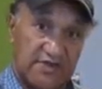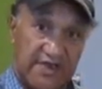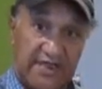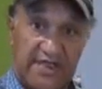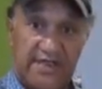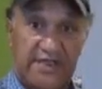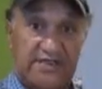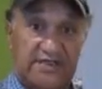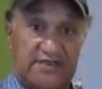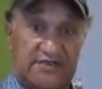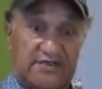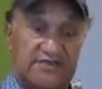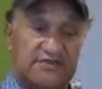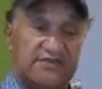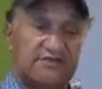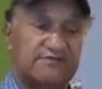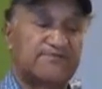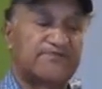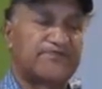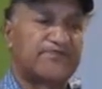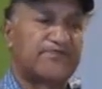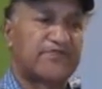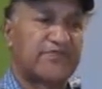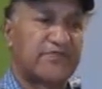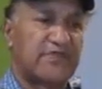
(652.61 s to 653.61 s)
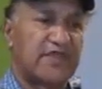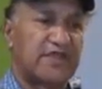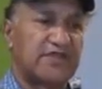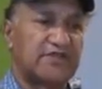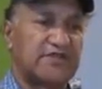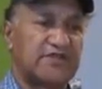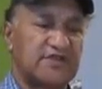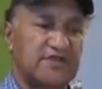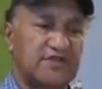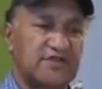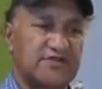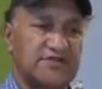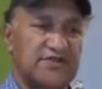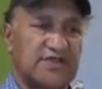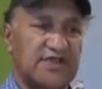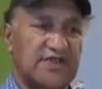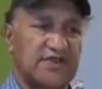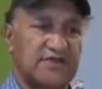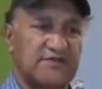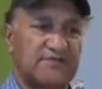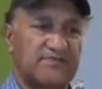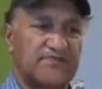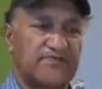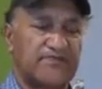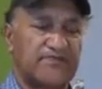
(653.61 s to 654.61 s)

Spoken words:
lands in New Zealand.